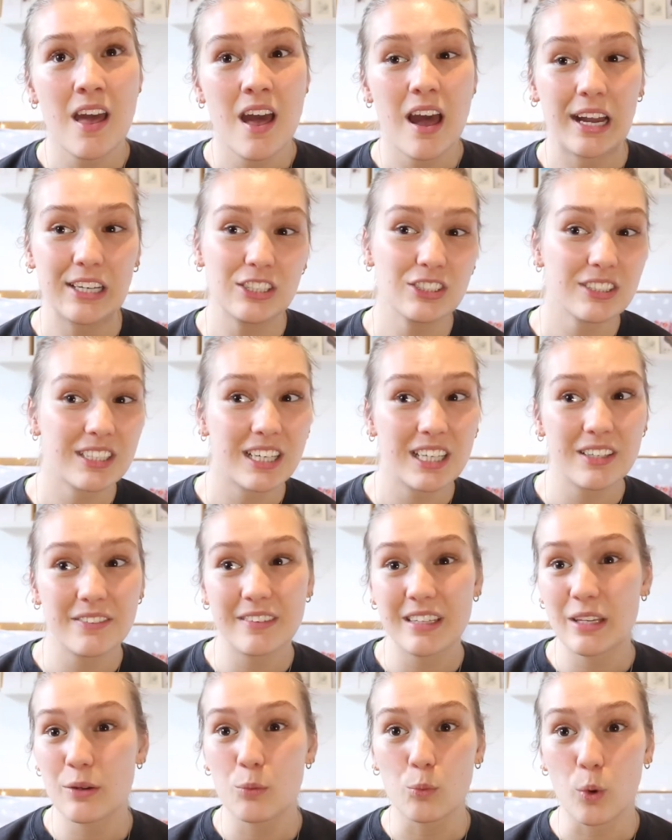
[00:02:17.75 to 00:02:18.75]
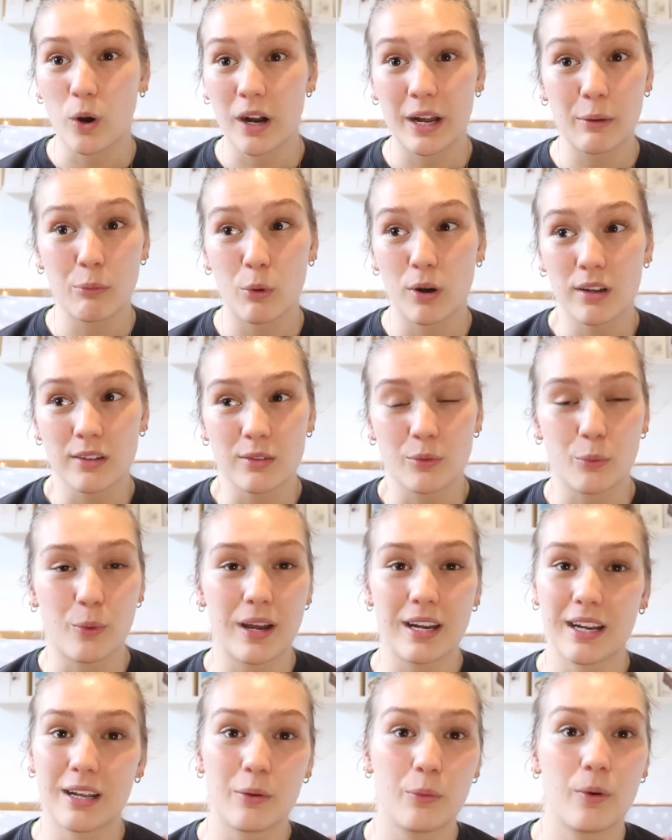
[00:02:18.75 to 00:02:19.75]
I just kind of eat what I want when
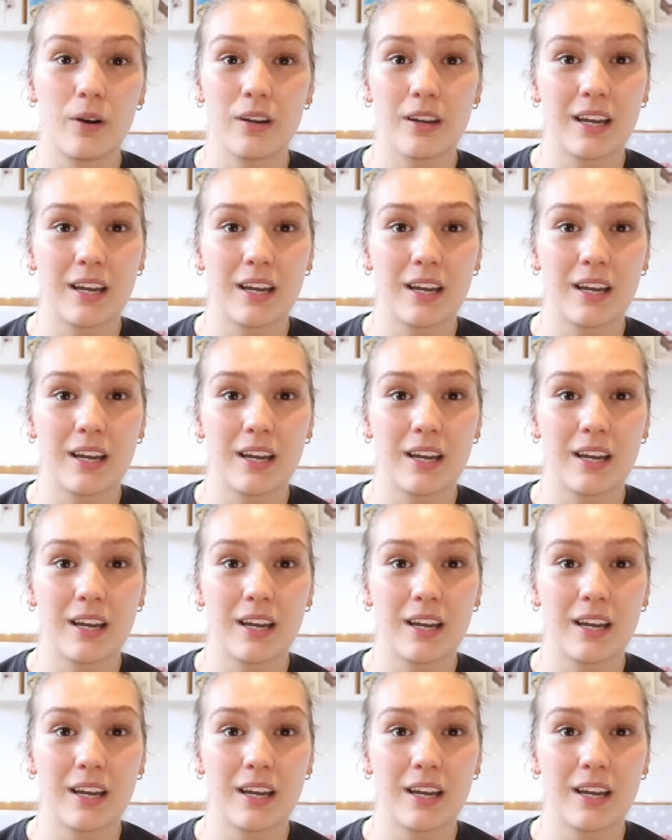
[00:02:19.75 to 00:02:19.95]
I want.